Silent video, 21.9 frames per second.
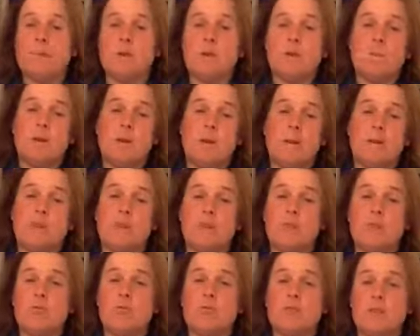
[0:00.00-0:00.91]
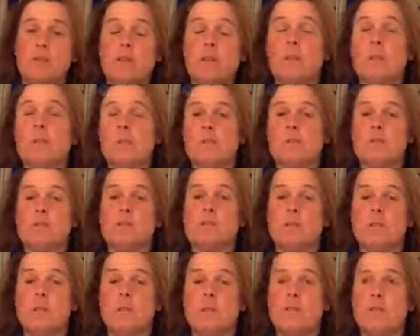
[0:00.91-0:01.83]
people end up putting their
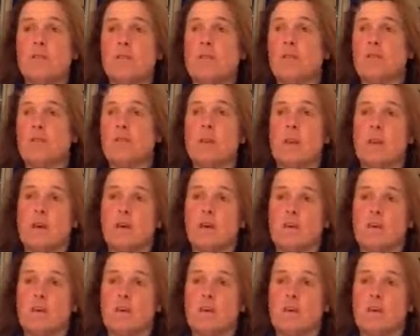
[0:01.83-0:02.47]
numbers down and then you yeah.